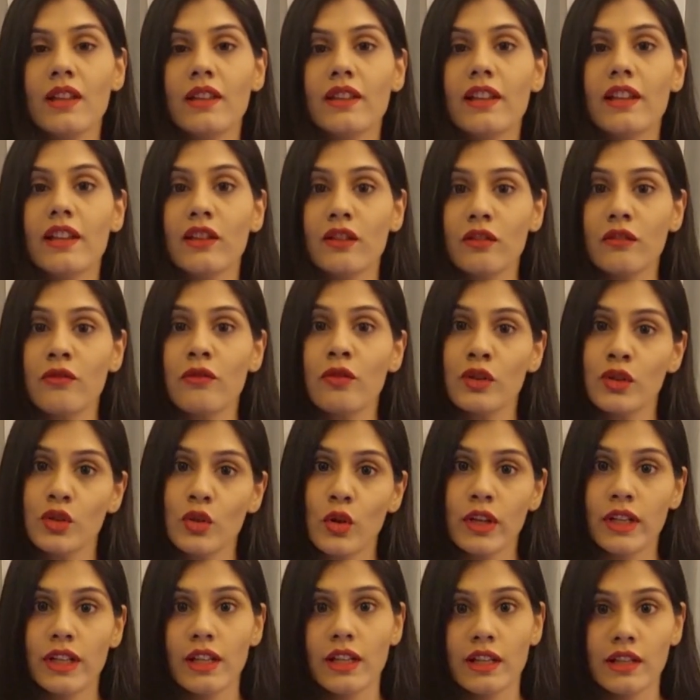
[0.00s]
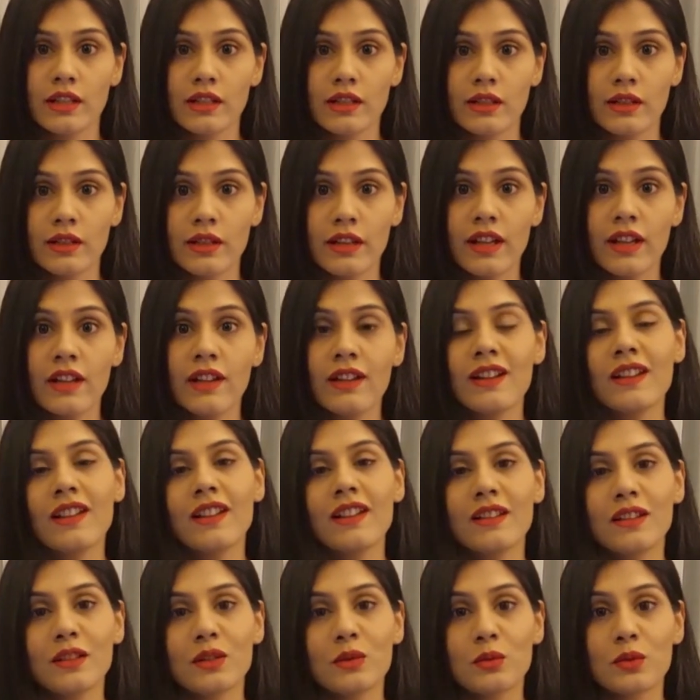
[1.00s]
Thank you for joining in today.
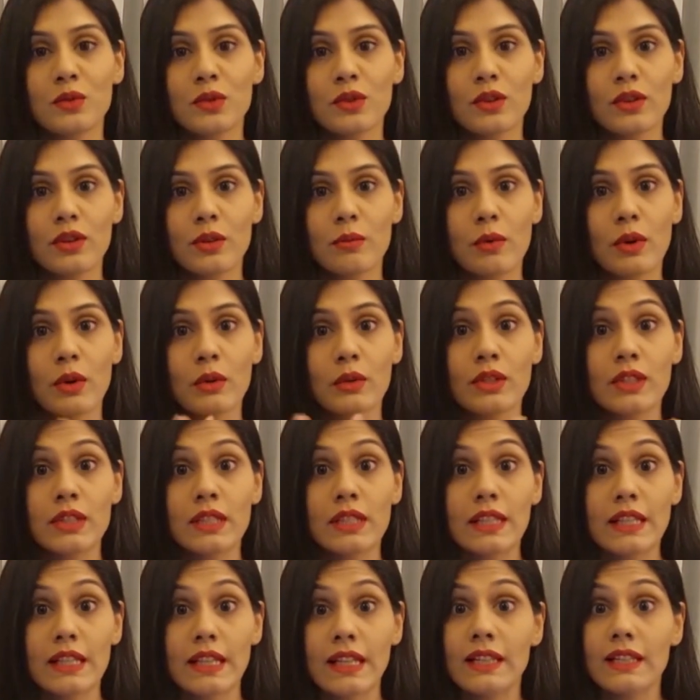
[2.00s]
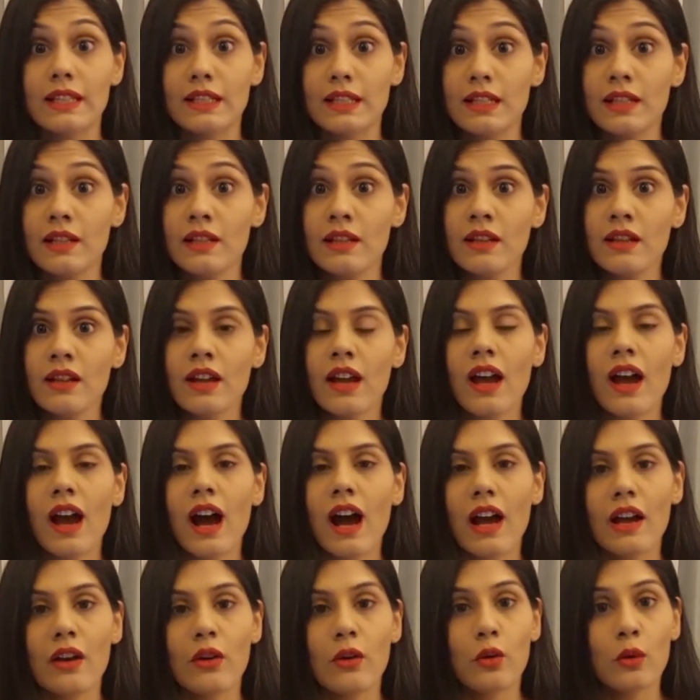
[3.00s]
This was all about CKD
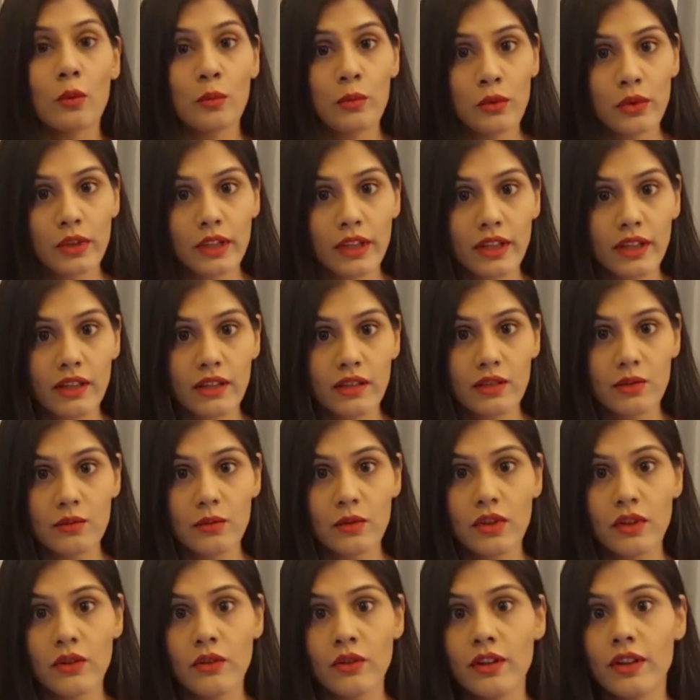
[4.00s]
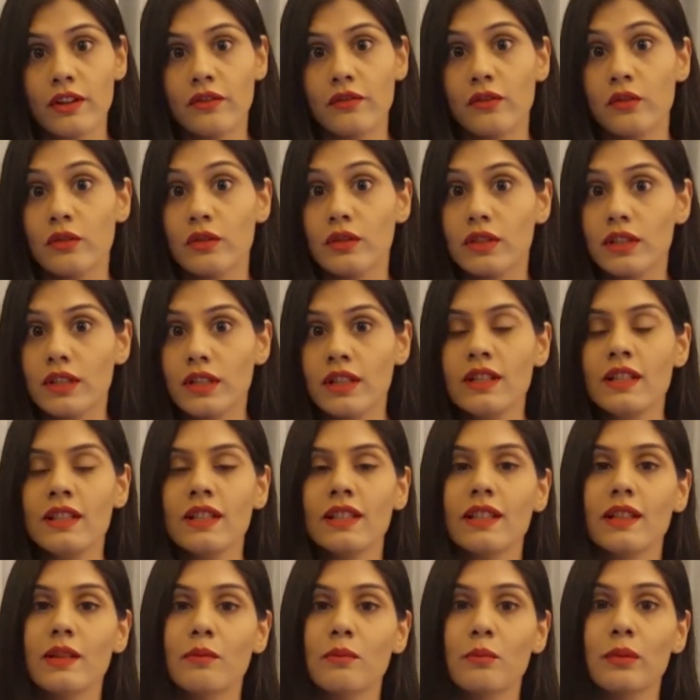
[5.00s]
I hope you liked this video. If you did,
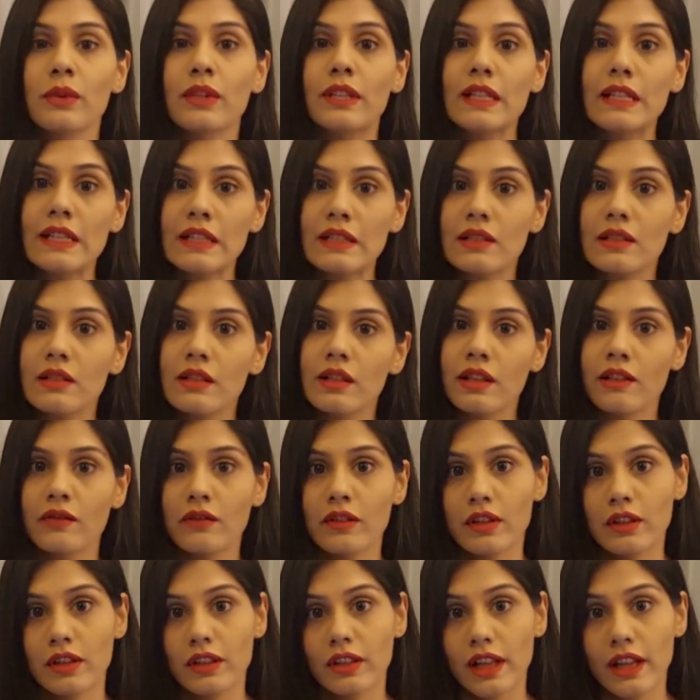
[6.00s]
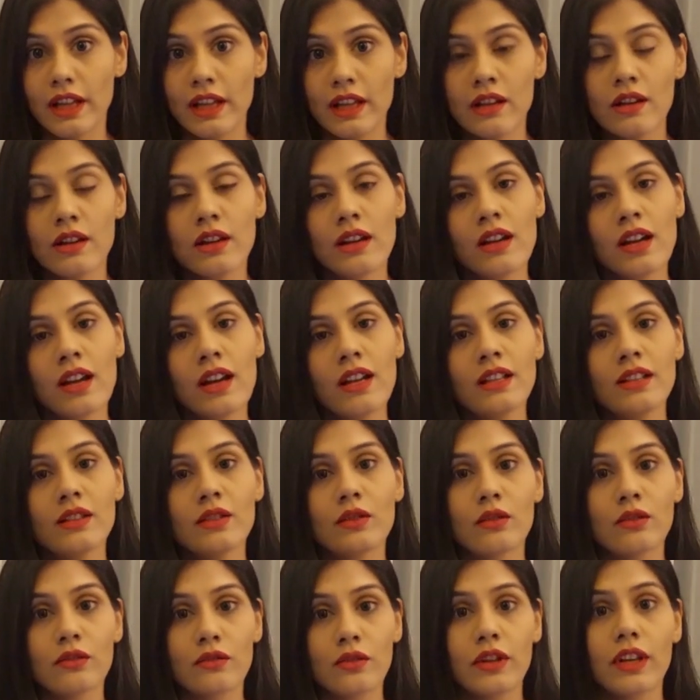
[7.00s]
then please give it a like.
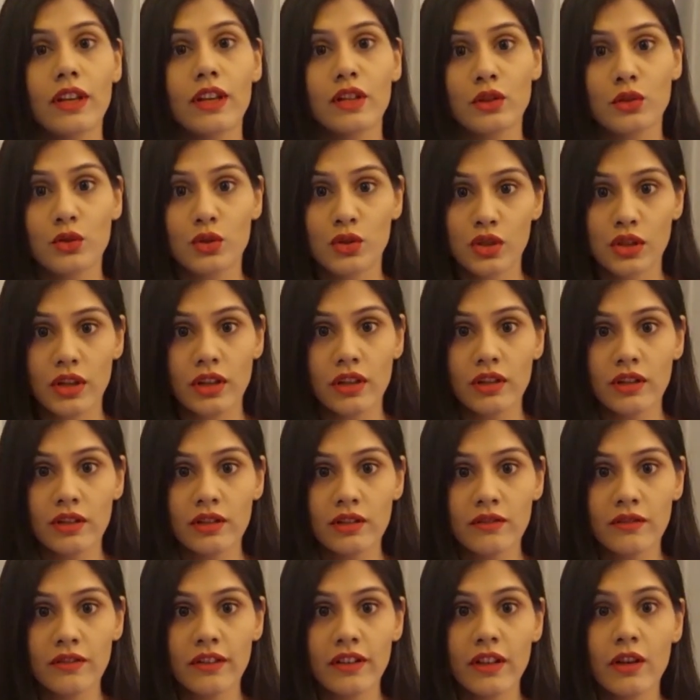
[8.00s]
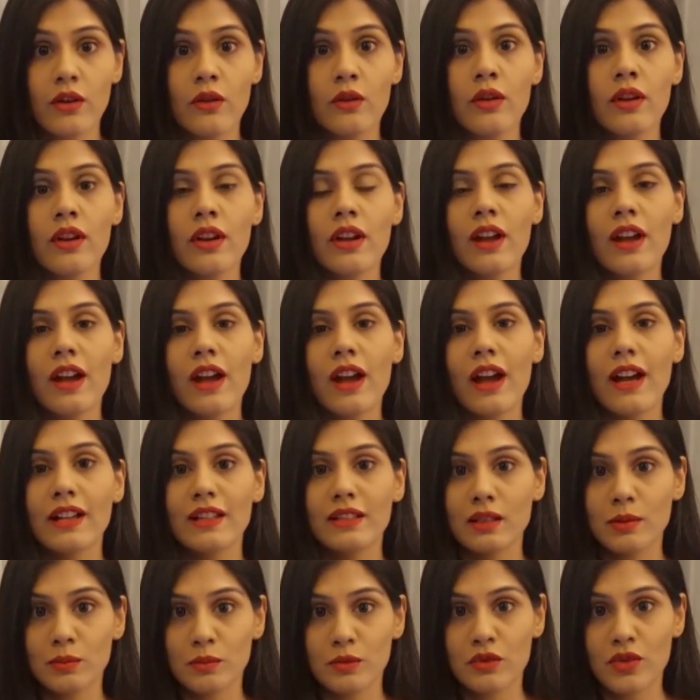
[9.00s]
Don't forget to share this video
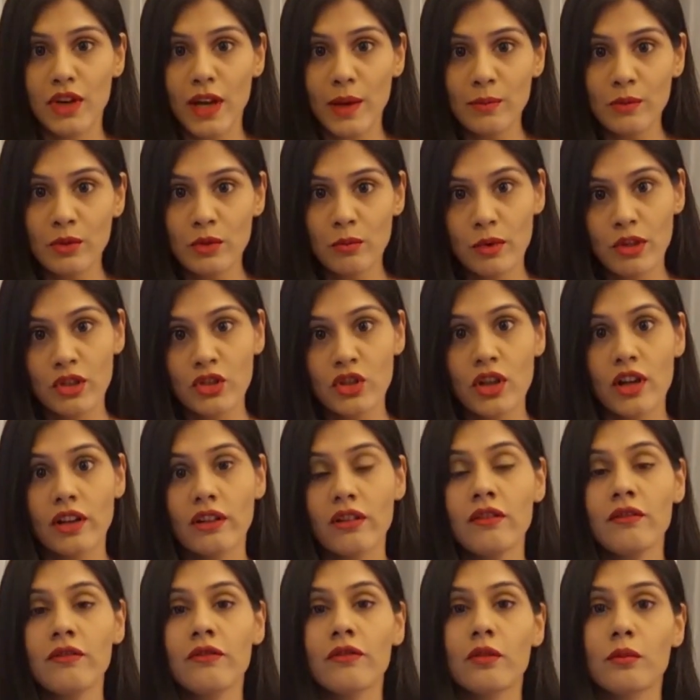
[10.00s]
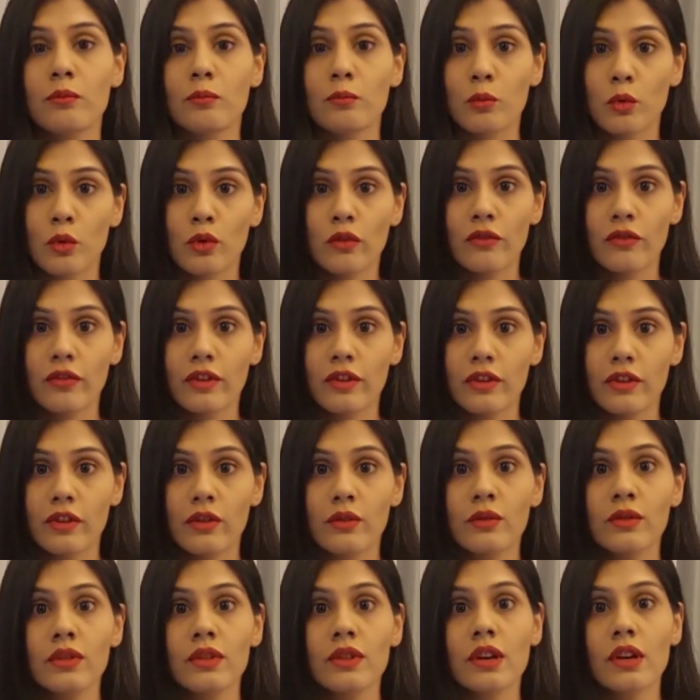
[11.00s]
and subscribe to my channel for more
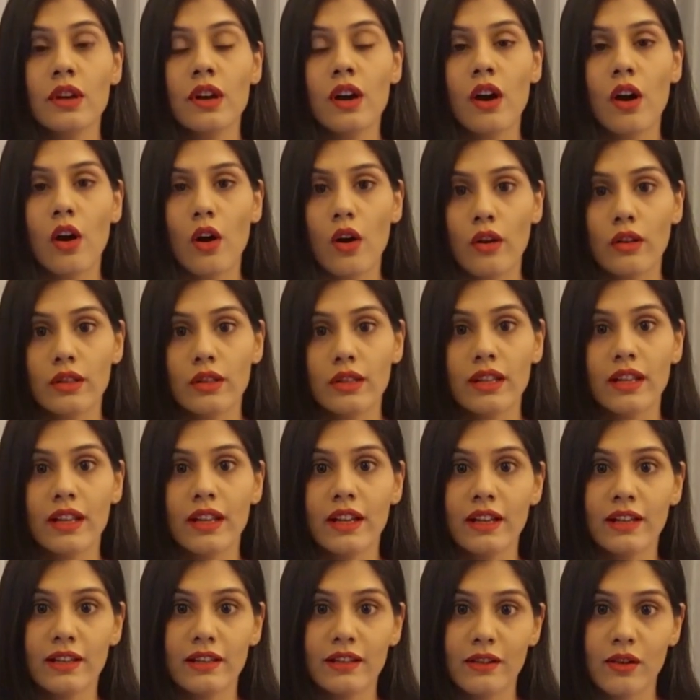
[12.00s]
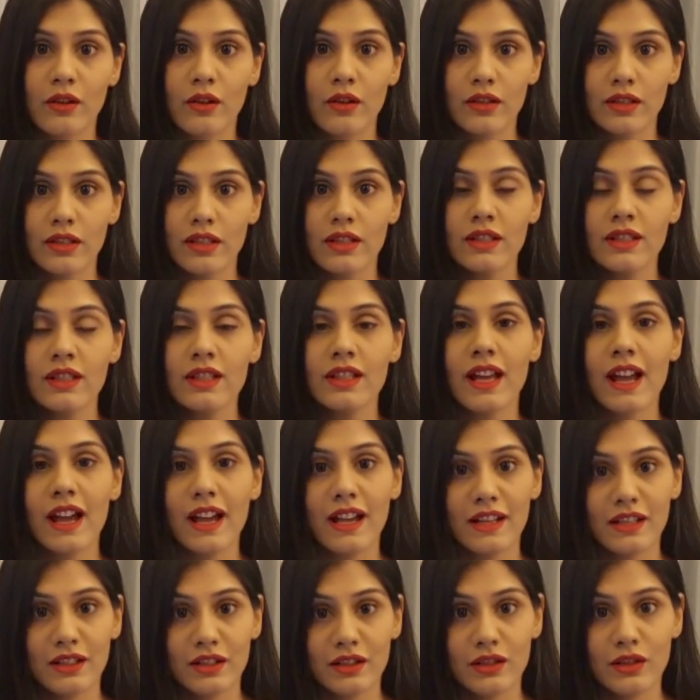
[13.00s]
videos on health content
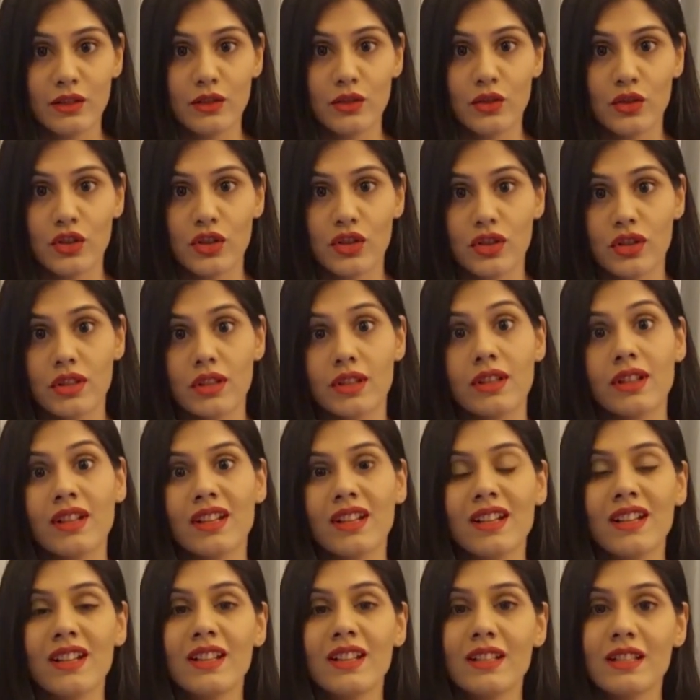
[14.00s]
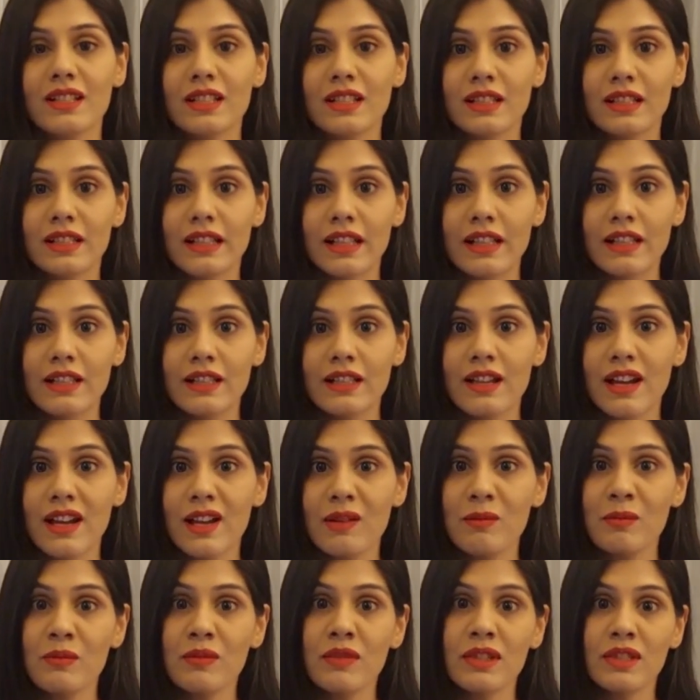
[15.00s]
and nutrition. Till next
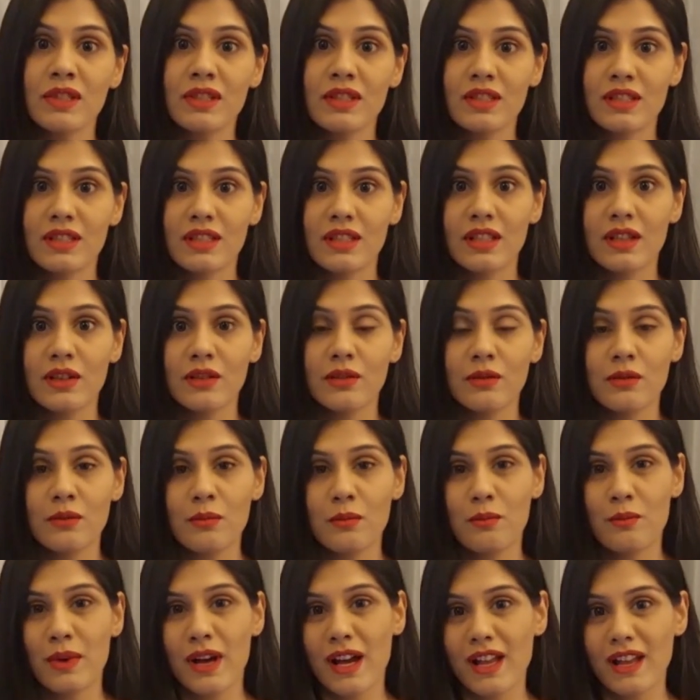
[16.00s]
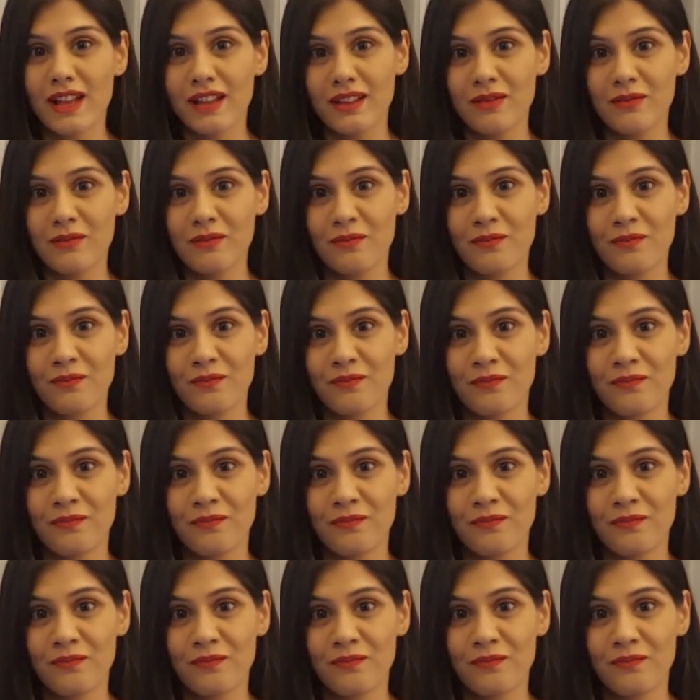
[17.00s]
time, see you. Bye.